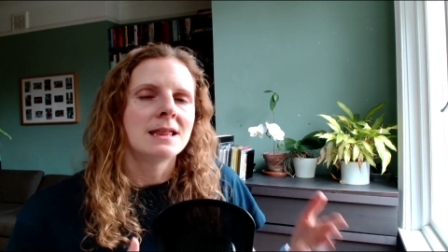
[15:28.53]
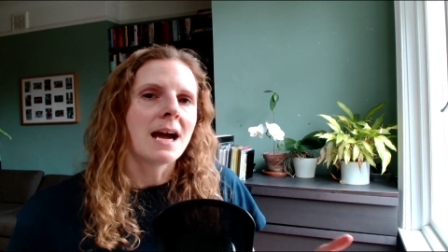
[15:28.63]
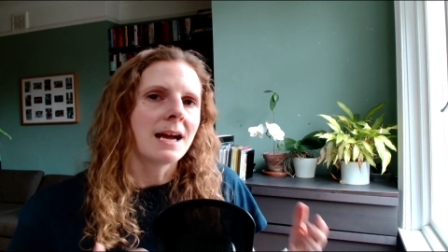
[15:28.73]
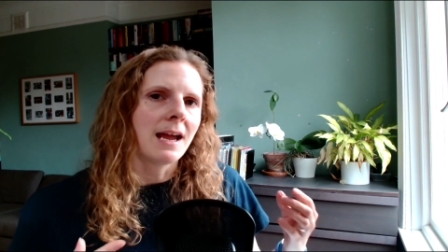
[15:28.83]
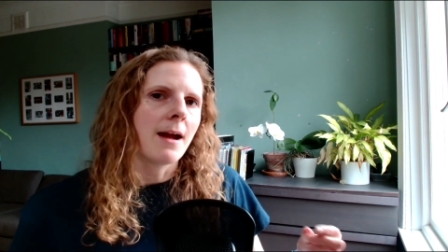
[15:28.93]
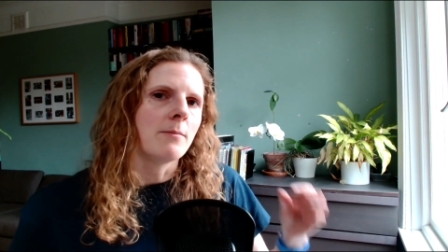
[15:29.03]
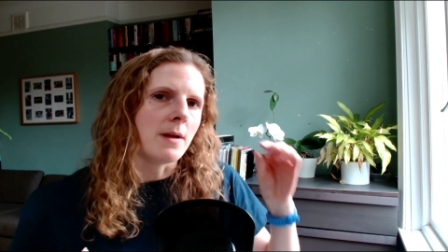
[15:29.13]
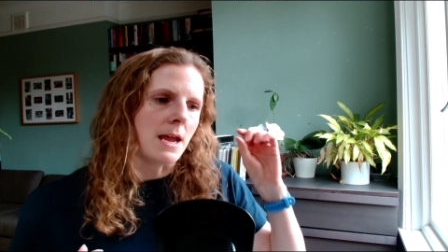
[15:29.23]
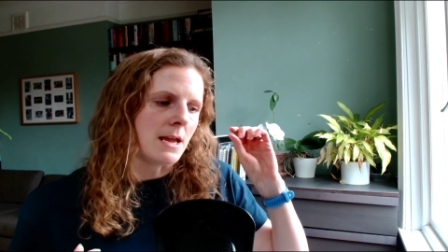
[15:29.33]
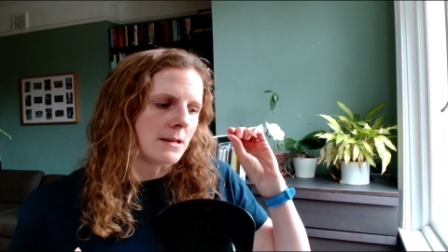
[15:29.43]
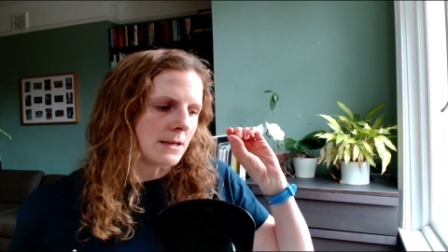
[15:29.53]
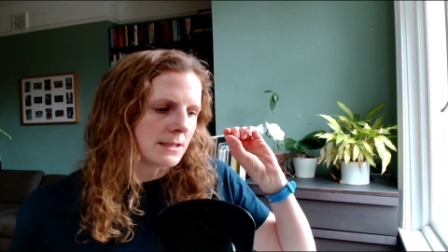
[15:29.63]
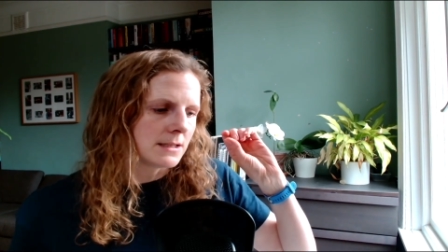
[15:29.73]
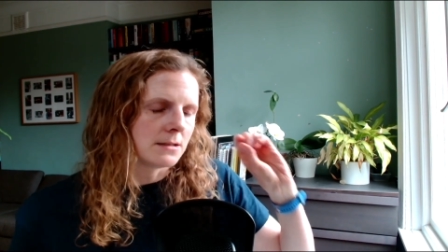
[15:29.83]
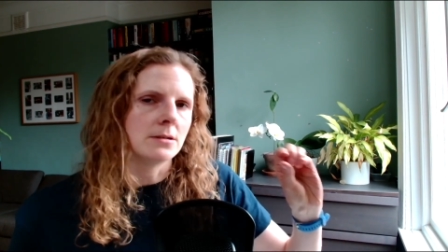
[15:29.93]
that can be
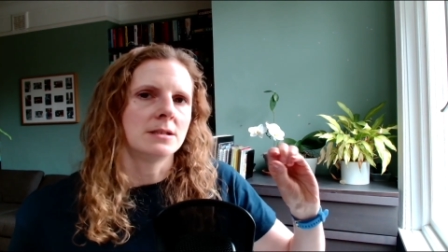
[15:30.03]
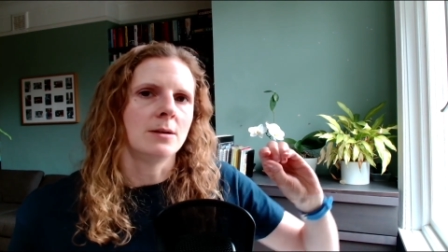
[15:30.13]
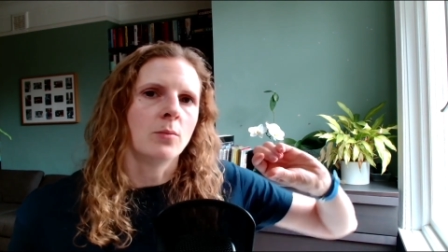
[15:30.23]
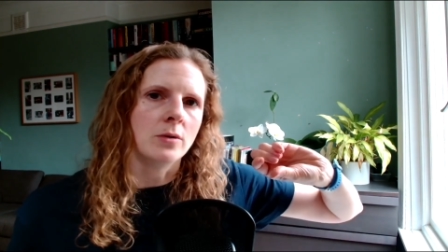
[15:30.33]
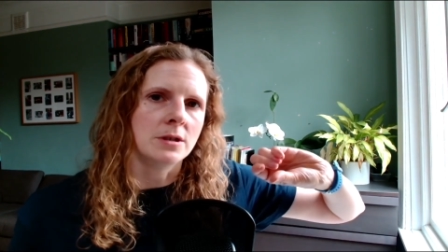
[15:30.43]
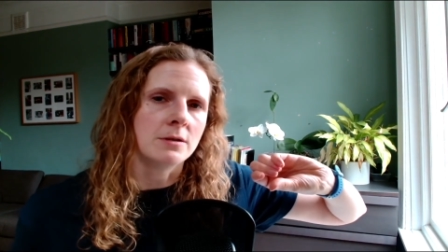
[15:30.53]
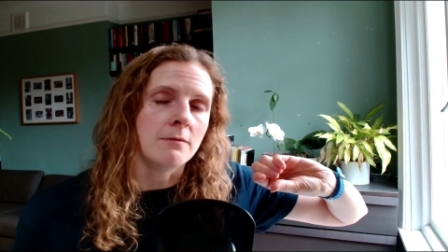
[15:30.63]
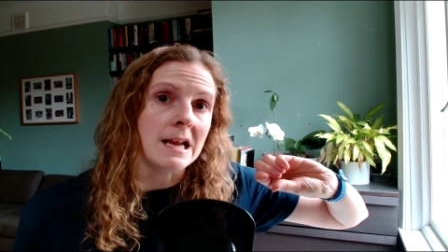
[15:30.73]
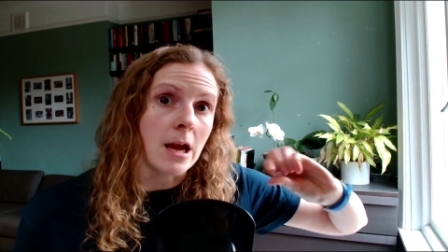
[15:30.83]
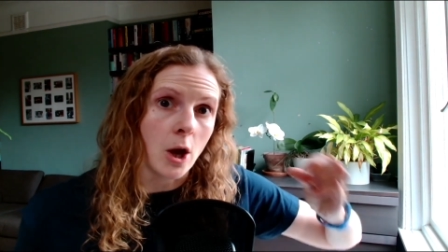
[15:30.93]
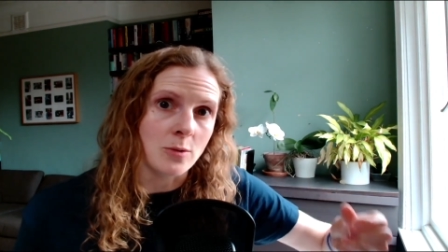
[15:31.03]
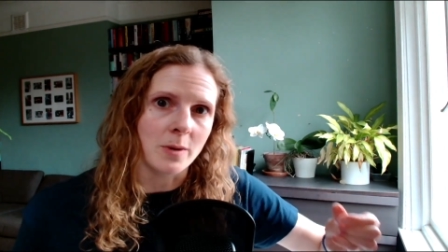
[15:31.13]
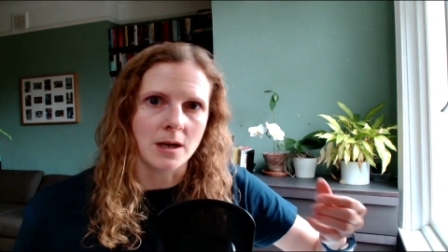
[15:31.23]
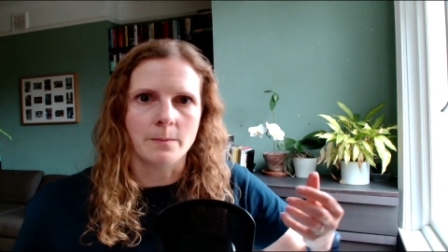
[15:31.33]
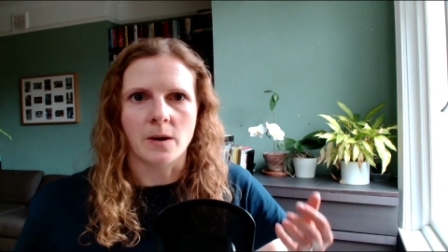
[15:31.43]
a starting point to really
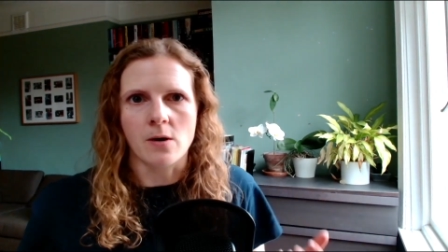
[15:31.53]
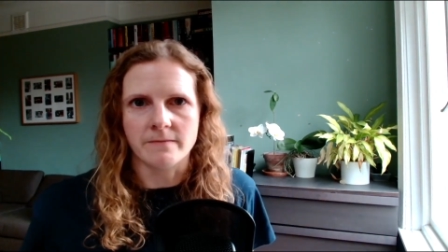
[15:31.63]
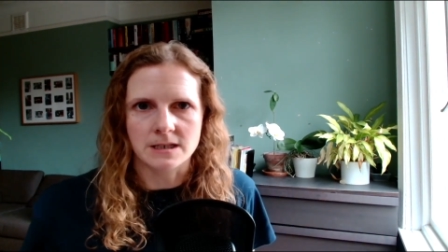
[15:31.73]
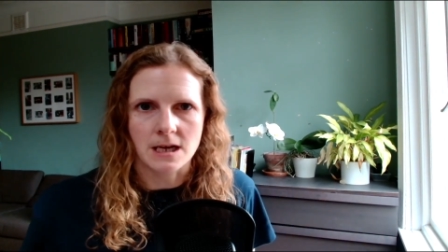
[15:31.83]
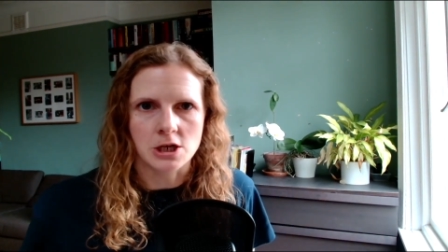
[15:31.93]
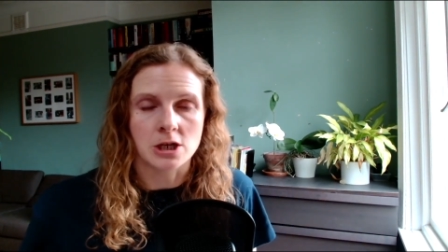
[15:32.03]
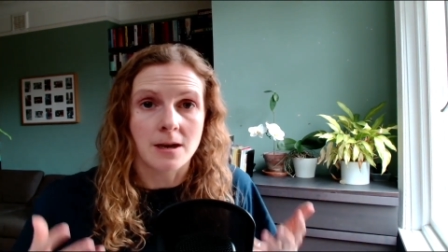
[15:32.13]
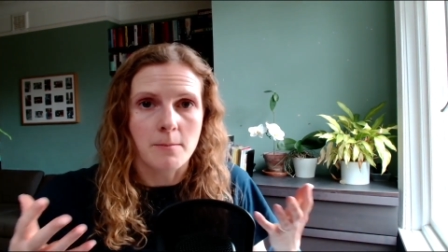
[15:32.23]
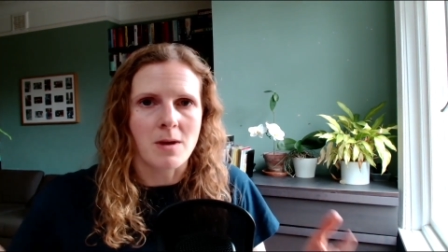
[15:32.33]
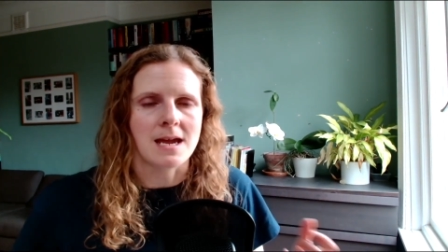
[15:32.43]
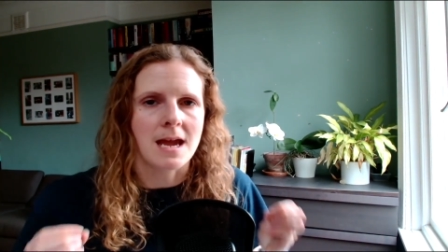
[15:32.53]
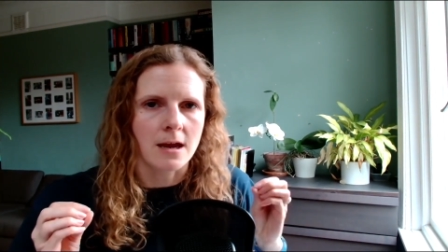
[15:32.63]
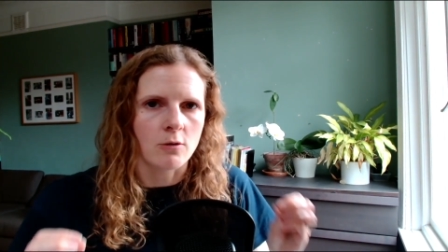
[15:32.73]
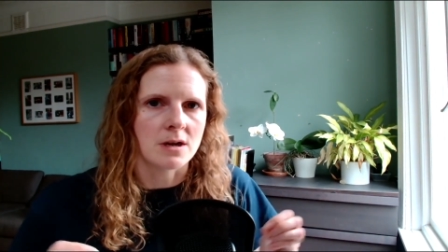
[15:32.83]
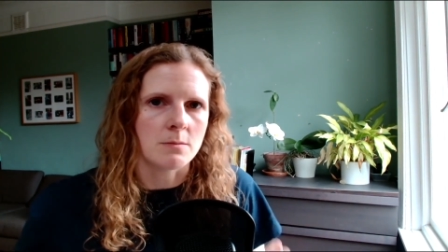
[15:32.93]
open up the conversation and make it
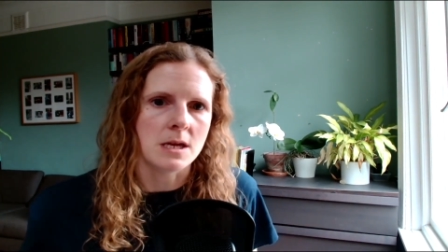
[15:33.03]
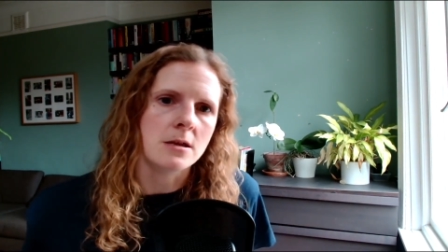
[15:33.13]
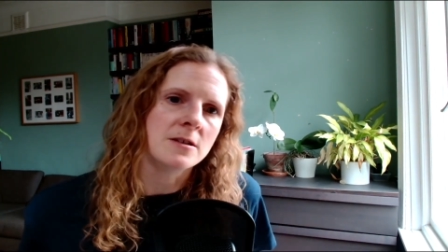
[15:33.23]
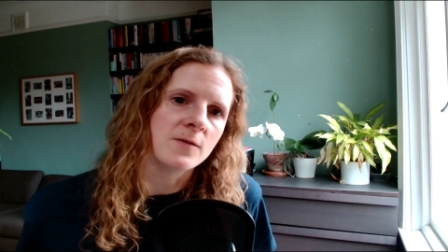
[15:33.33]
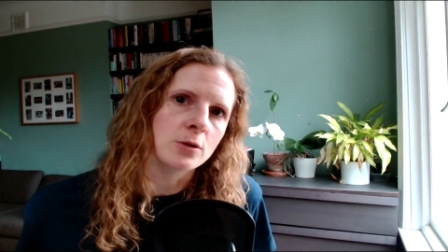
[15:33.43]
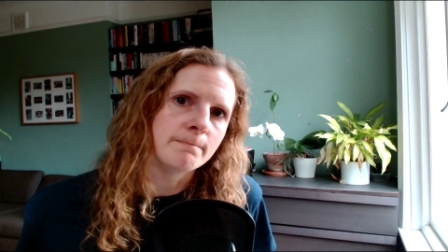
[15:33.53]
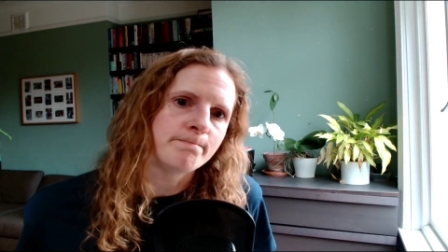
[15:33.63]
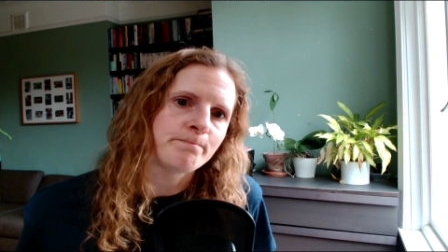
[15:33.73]
incredibly useful.